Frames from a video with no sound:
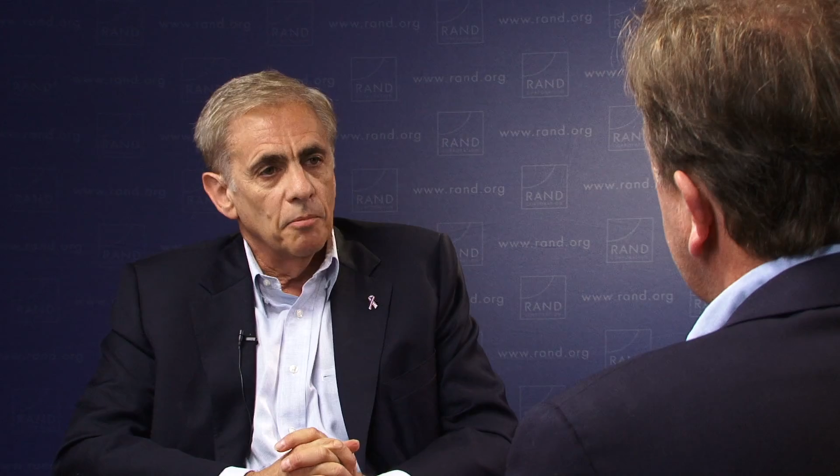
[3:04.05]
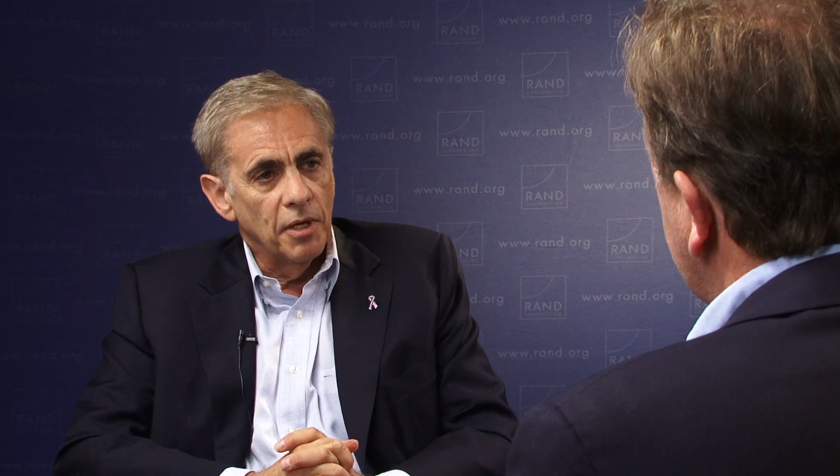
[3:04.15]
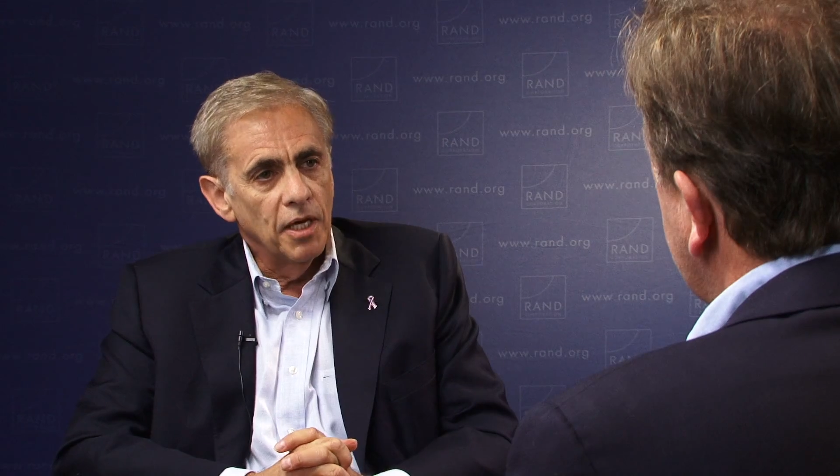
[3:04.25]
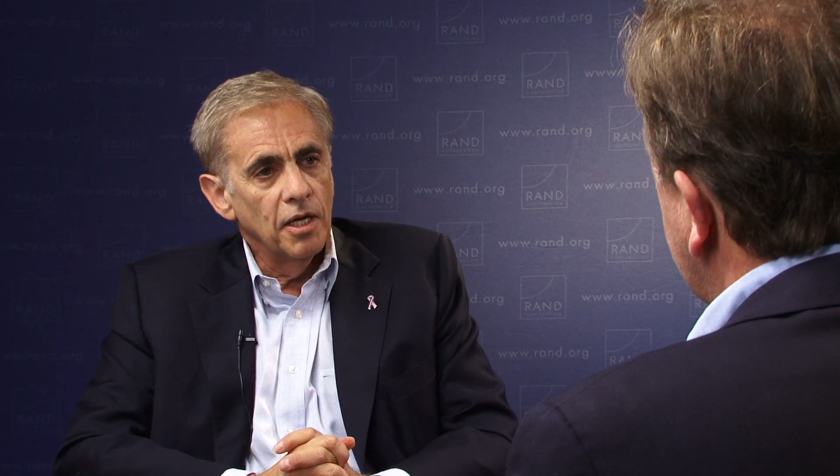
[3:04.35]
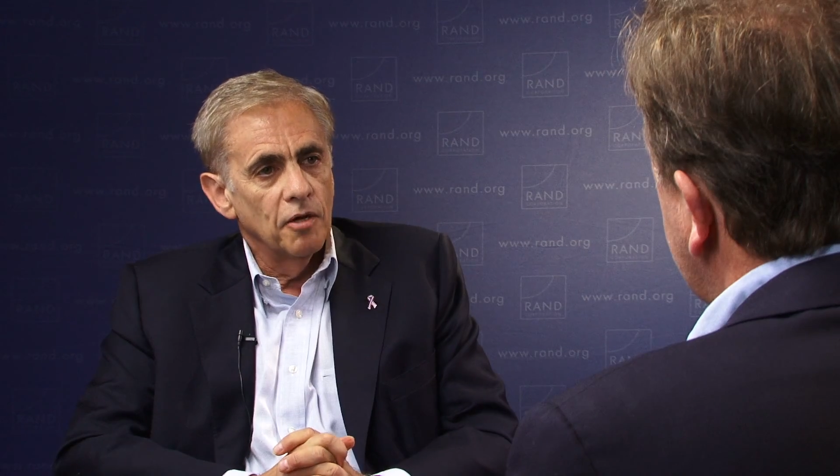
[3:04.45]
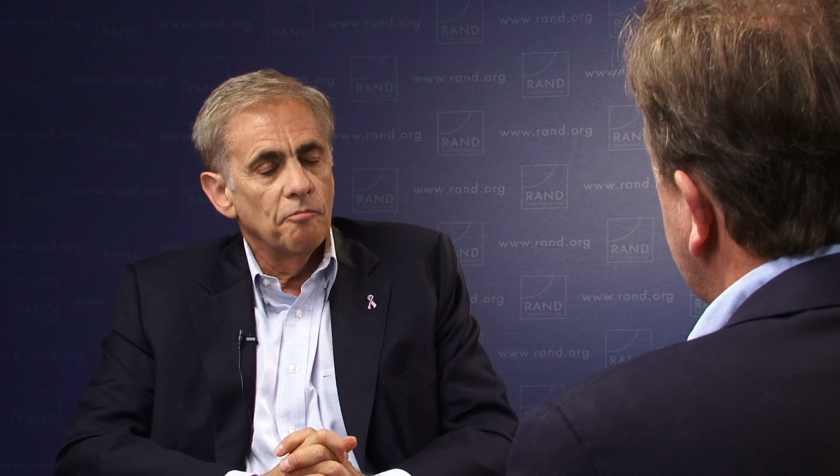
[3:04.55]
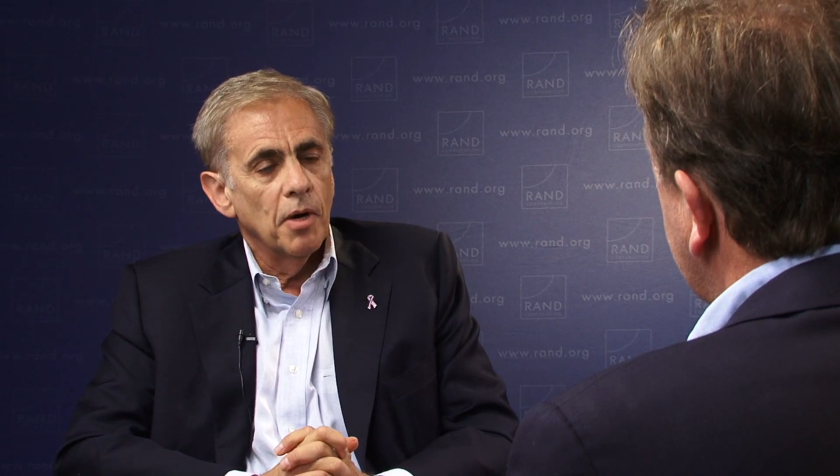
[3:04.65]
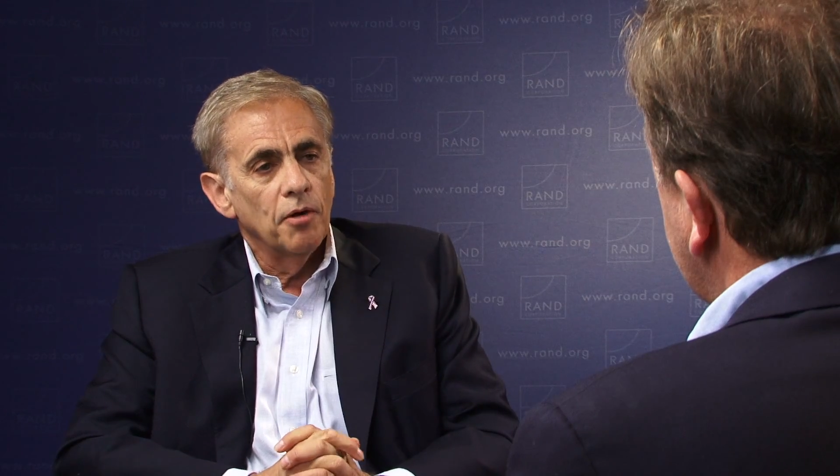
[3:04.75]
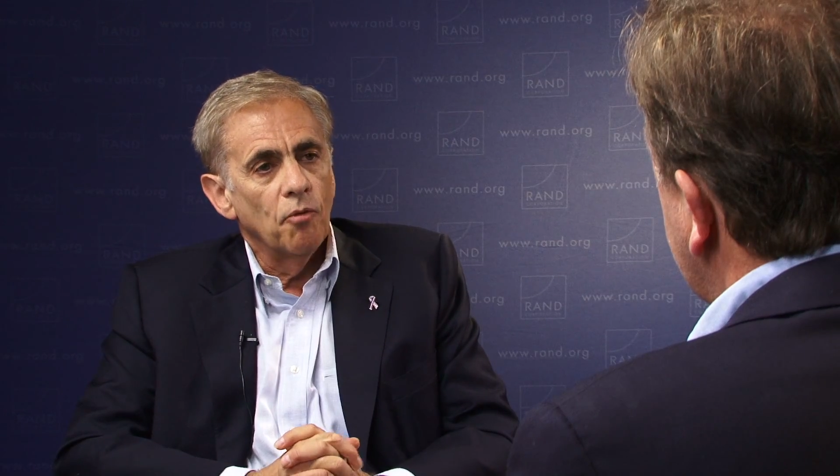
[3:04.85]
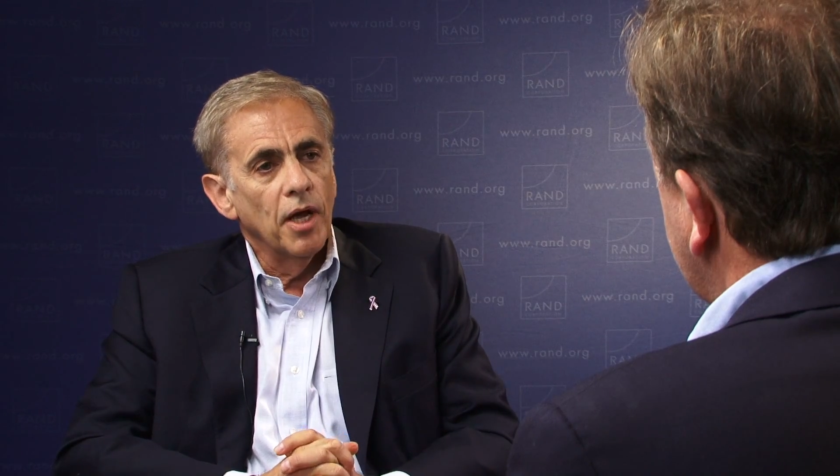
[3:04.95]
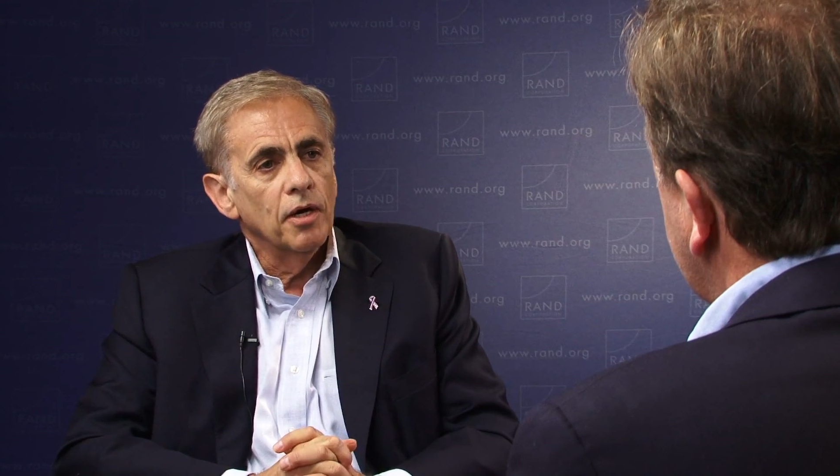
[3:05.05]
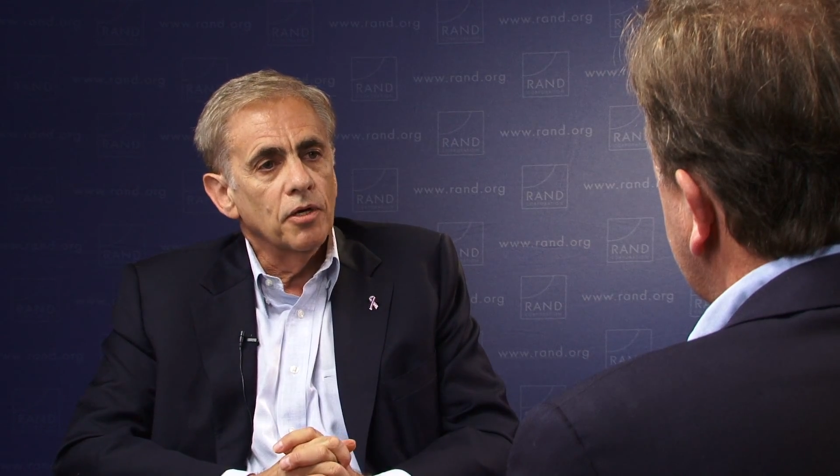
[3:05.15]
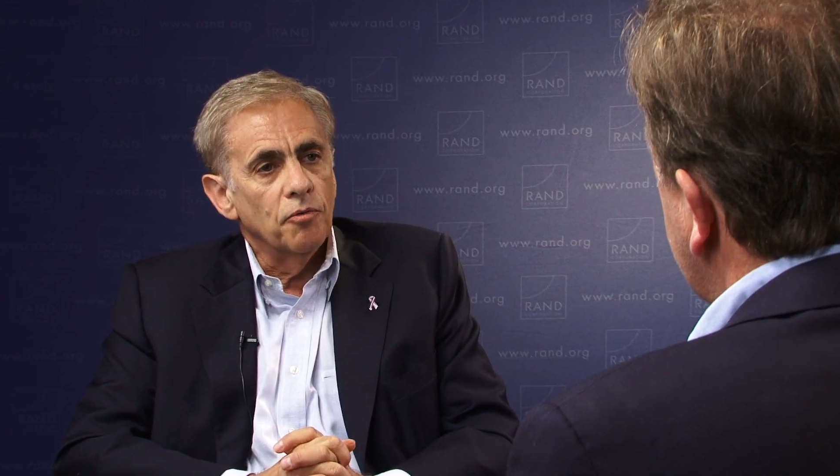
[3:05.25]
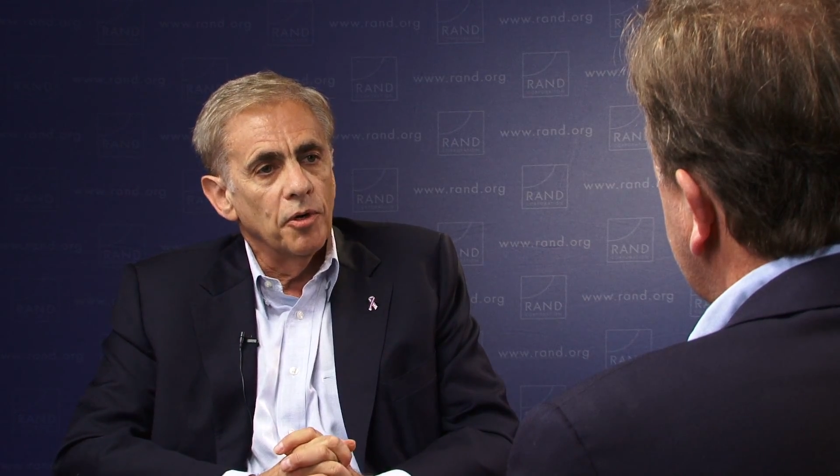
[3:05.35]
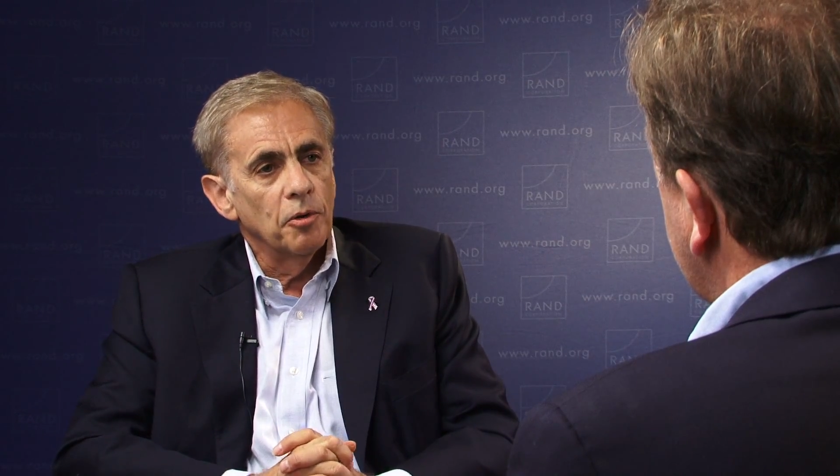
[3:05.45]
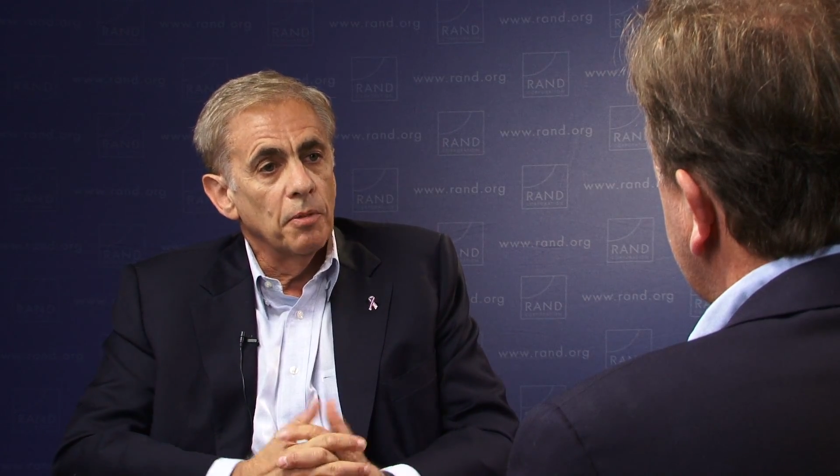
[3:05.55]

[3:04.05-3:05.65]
the beginning of my RAND career